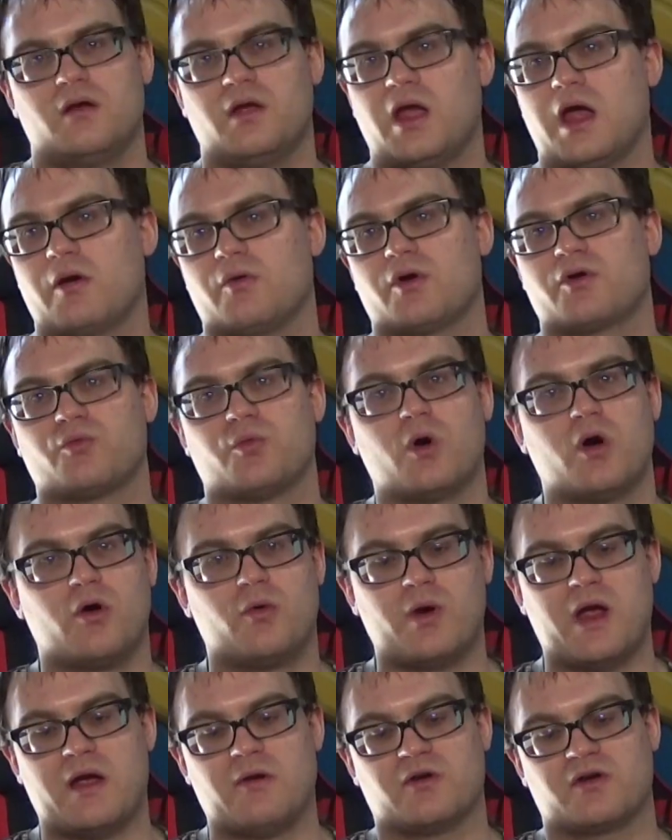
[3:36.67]
Eric
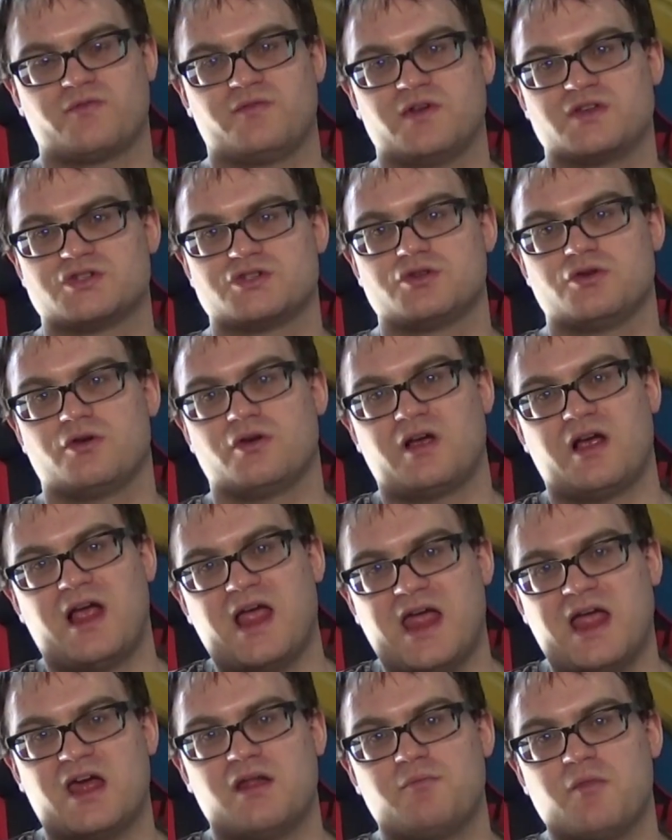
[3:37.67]
Rowe, Eric Fisher,
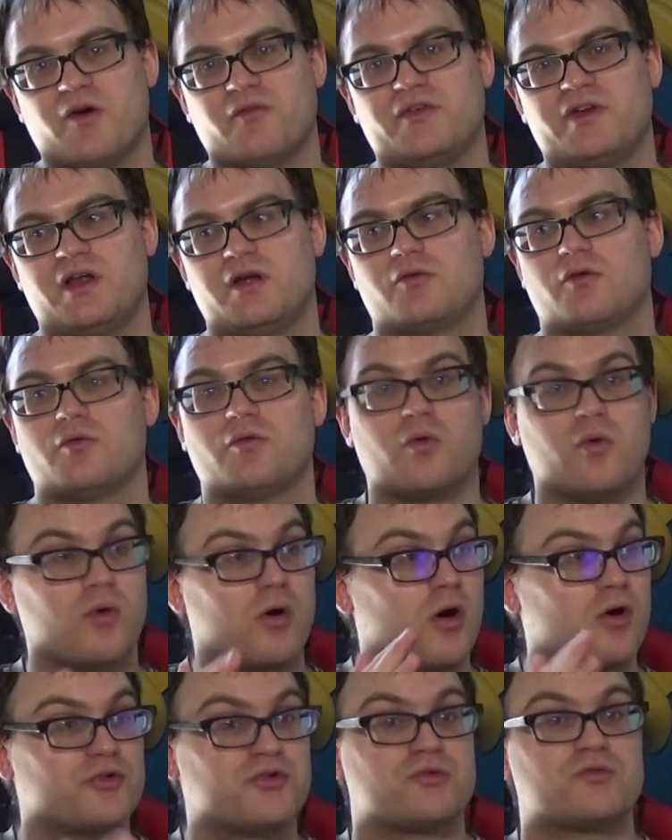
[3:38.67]
and Melvin Ingram, who were
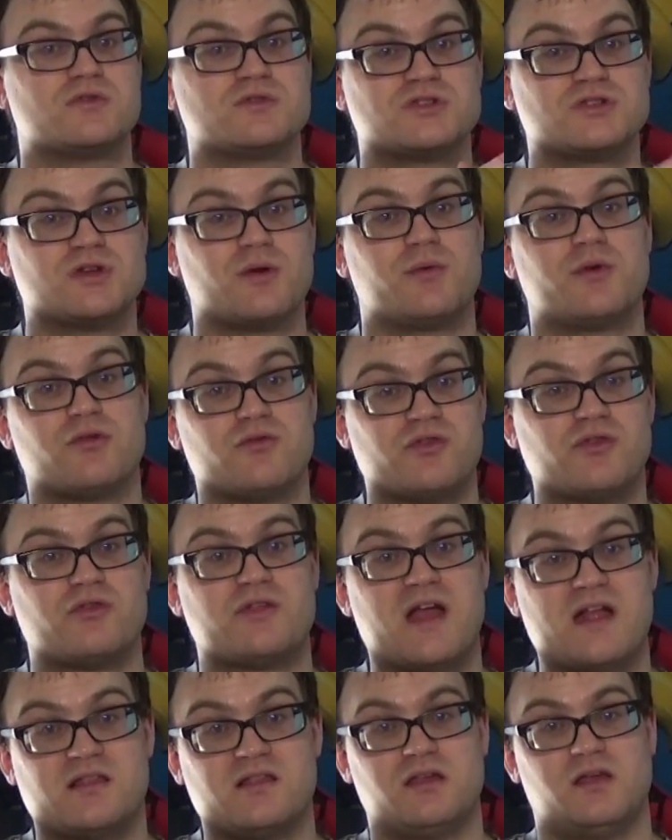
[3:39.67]
also contributors to
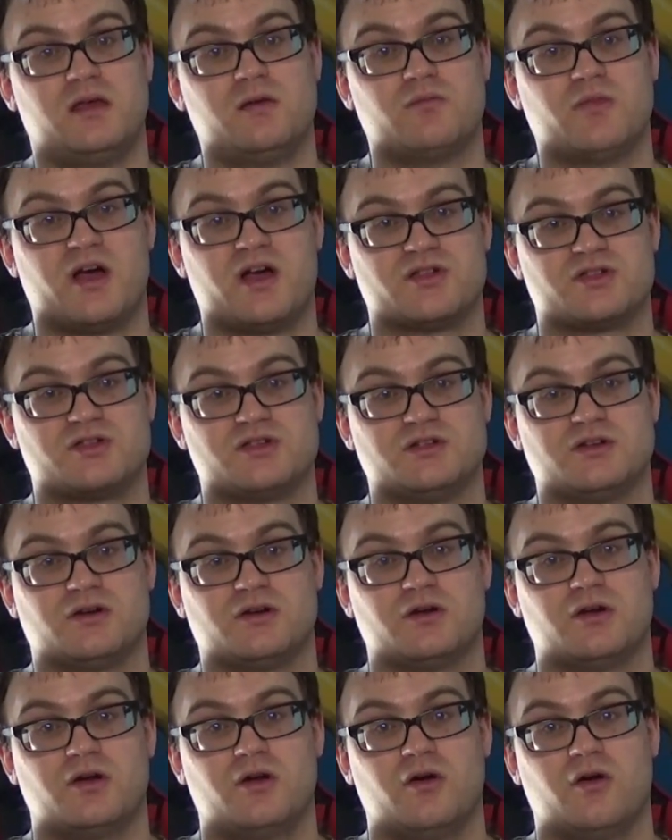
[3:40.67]
that team last
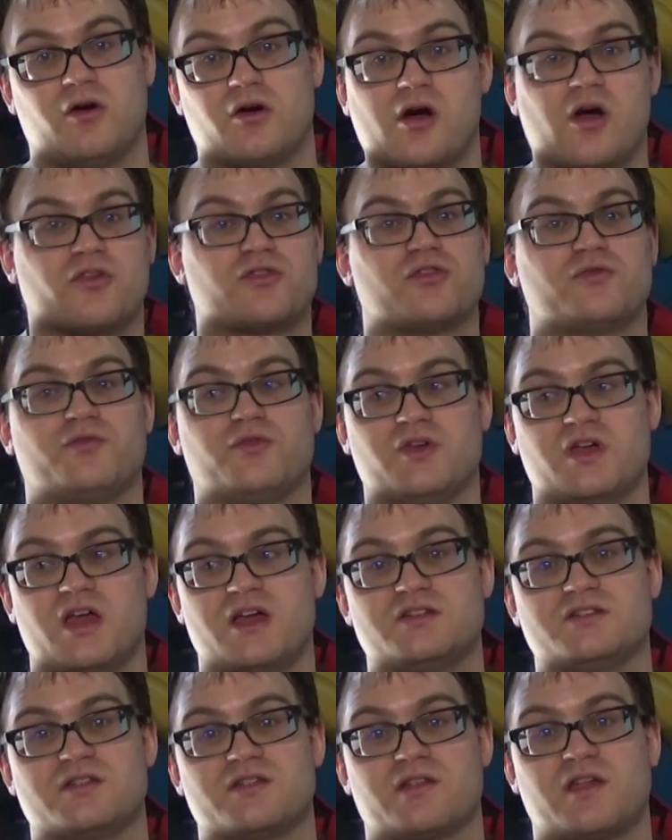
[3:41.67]
year, are also free
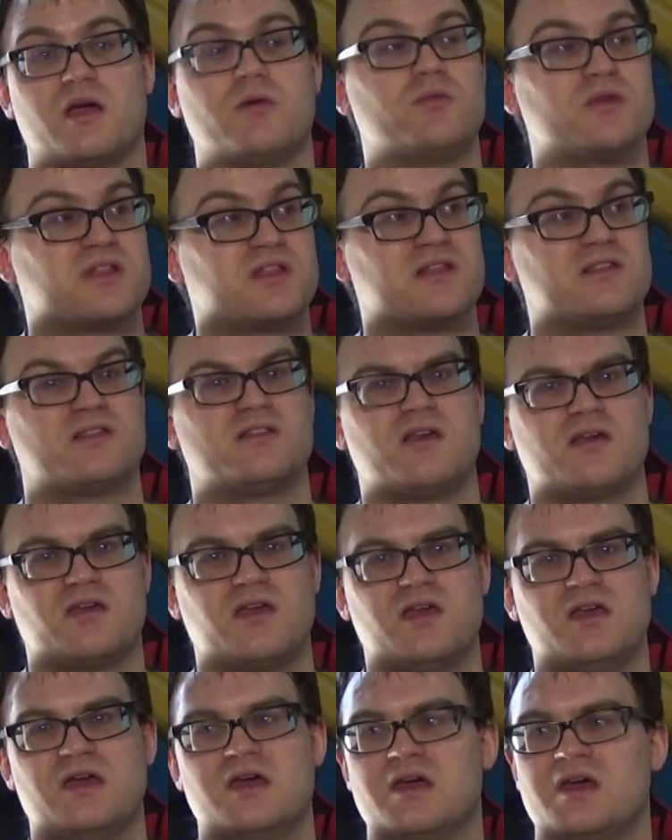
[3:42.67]
agents. And with
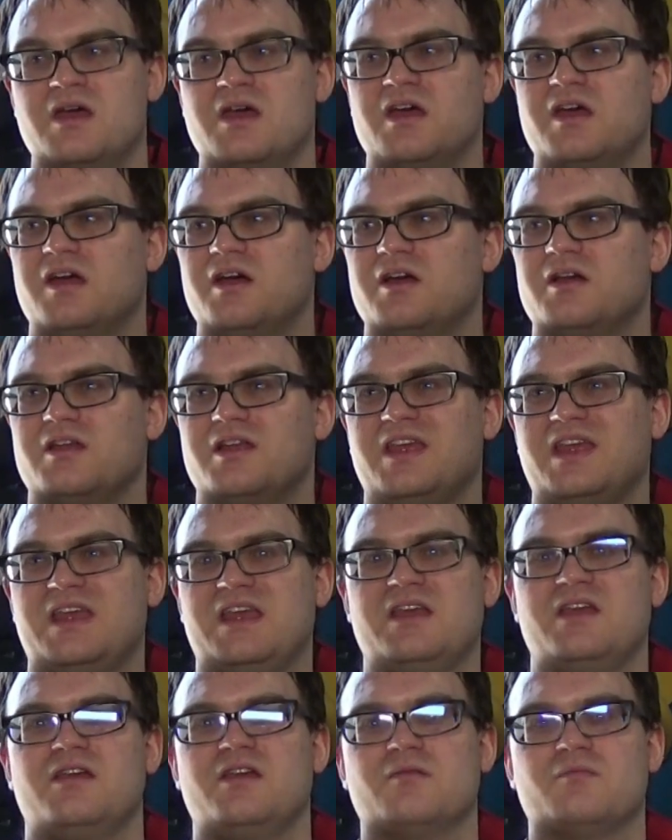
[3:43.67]
Gesicki,
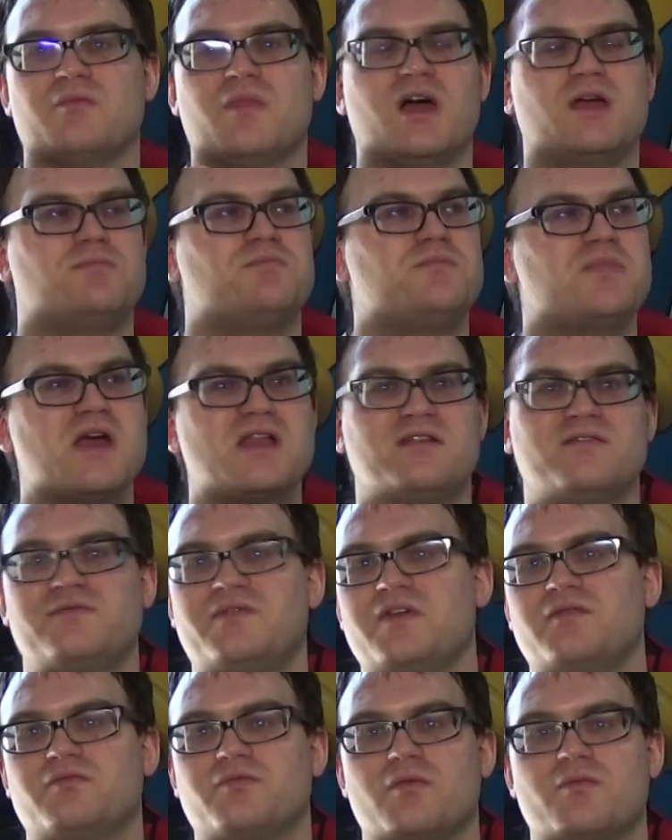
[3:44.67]
he might
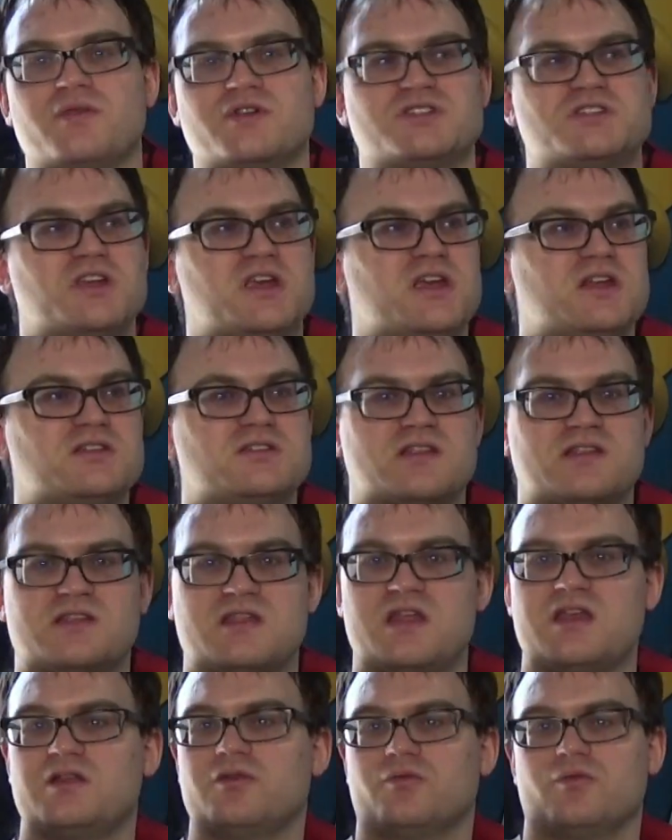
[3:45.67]
benefit from a change of
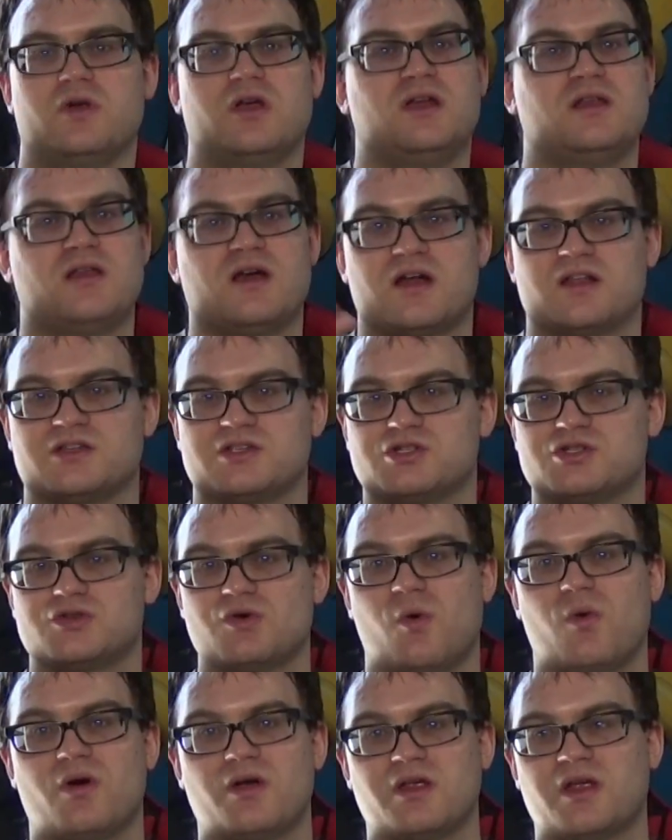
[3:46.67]
scenery, not
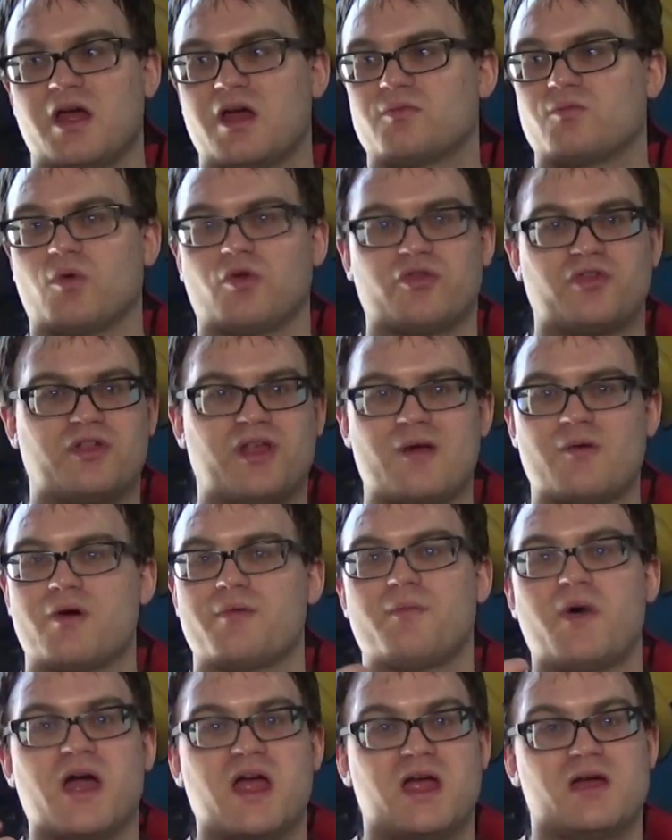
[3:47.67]
sure yet. We'll see what
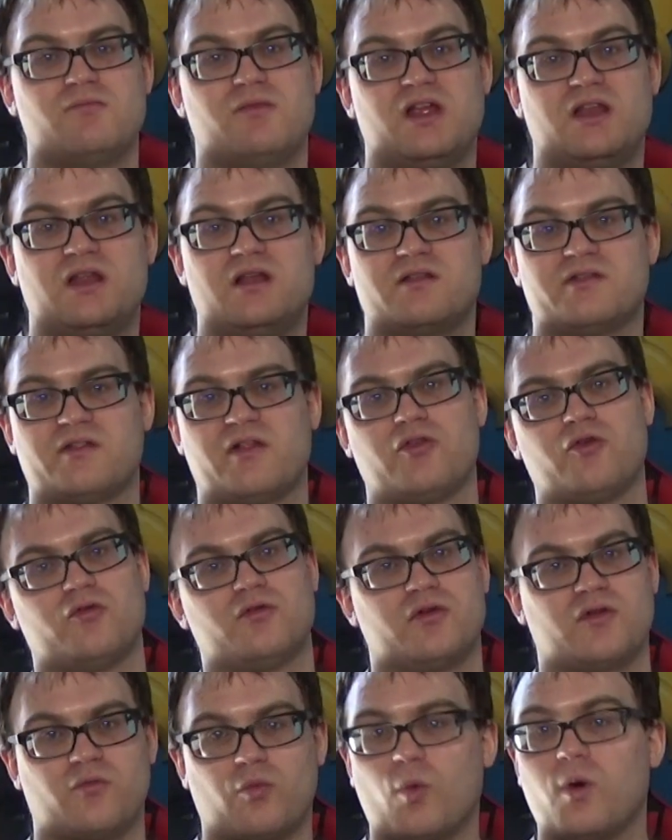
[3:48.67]
Miami needs to do
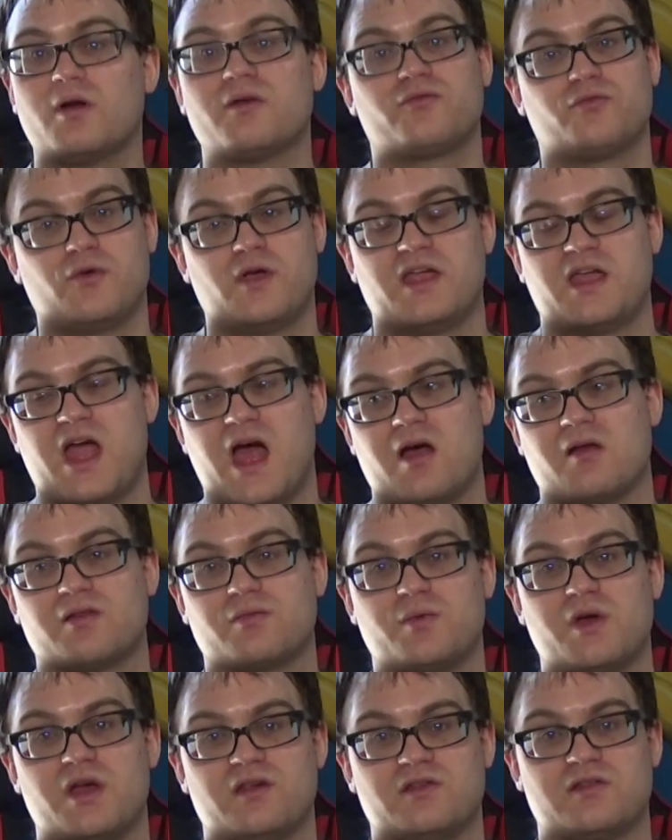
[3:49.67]
to, one, free cap
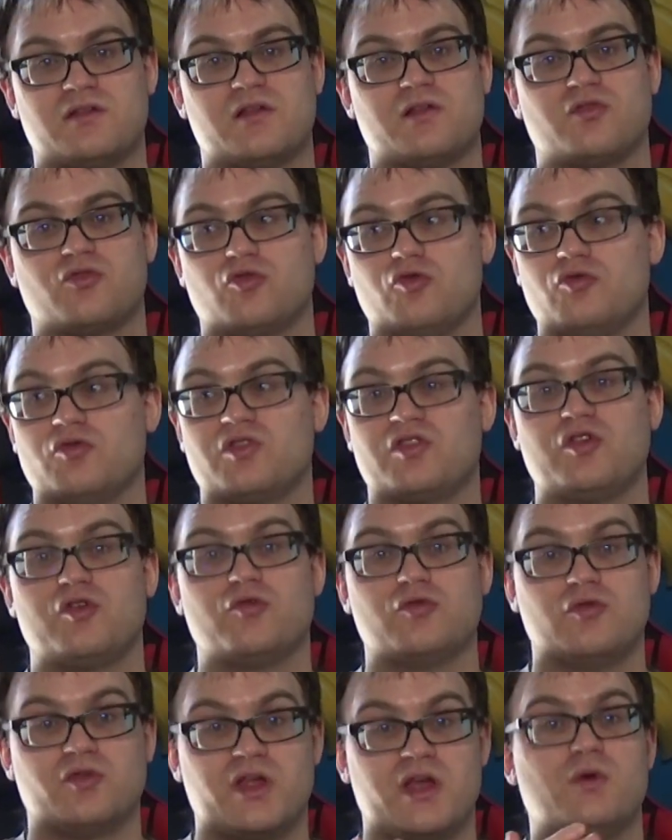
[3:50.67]
space, and two, see
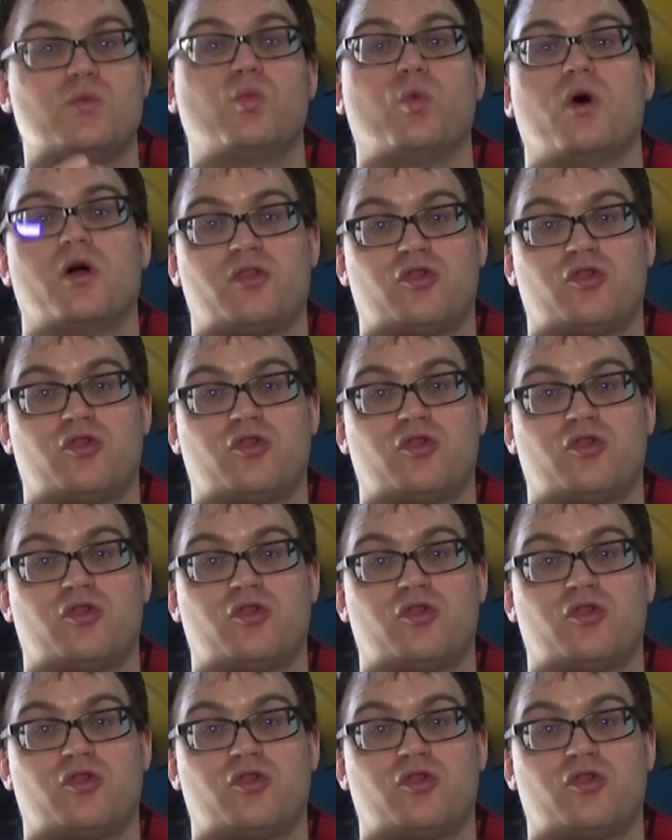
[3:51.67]
who they want